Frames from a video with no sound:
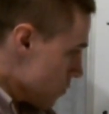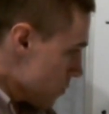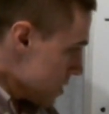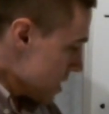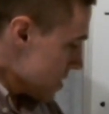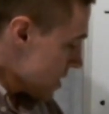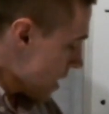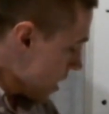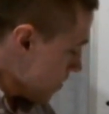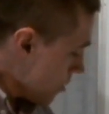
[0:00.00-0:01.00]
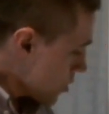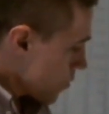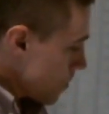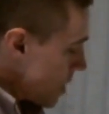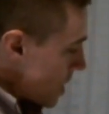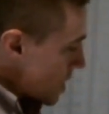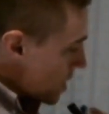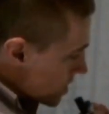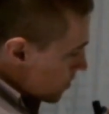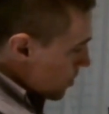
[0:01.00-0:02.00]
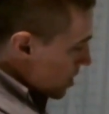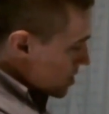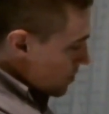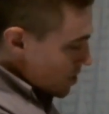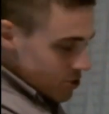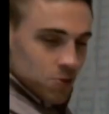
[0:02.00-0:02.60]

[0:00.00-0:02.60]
When we say satellite motion, we're making this approximation